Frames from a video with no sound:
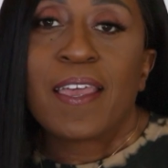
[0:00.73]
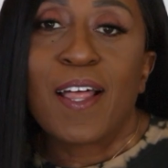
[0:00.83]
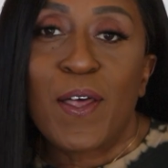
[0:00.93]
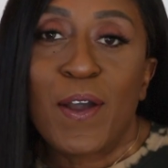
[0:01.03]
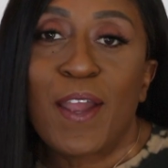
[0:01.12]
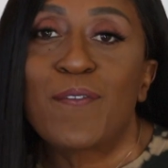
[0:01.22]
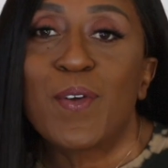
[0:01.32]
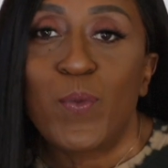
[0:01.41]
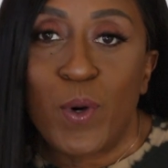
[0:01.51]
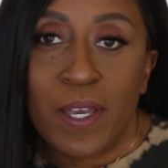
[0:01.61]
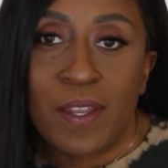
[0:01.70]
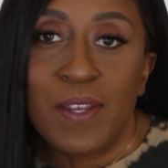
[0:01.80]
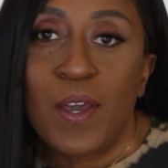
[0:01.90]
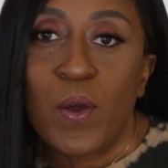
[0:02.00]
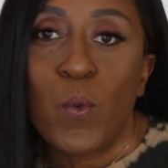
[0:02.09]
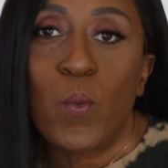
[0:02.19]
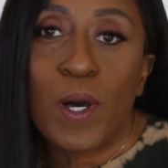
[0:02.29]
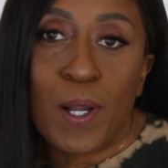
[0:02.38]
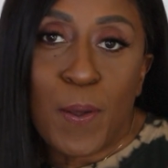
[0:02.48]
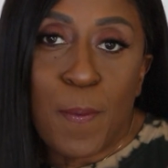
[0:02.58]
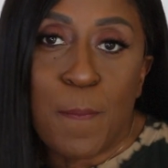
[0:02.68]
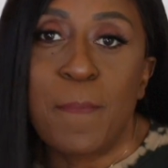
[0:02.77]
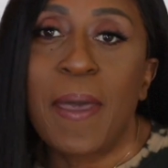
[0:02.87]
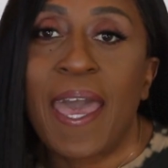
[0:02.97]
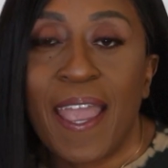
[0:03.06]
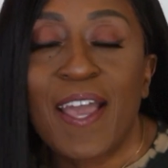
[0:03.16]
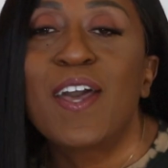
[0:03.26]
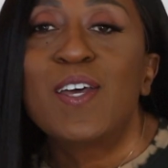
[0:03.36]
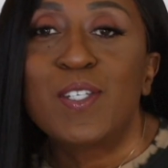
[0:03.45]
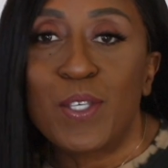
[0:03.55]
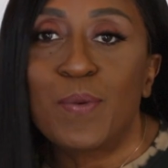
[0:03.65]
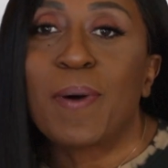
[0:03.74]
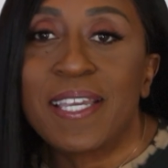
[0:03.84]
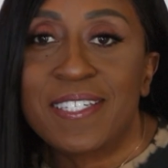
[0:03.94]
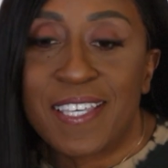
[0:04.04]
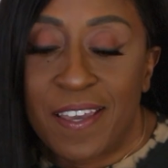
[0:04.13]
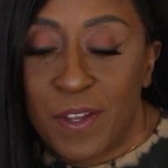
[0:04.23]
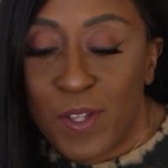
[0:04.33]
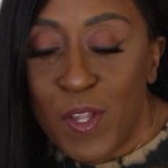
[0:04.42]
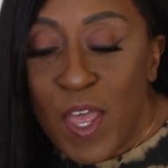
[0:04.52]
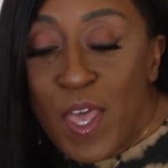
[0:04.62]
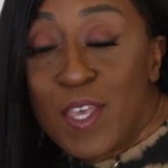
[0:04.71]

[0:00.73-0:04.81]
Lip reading: Hello everyone, welcome back to my channel.